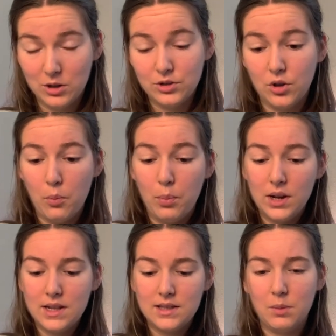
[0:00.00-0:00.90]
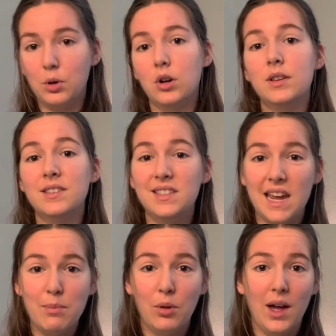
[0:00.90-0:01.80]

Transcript: So put it somewhere stable.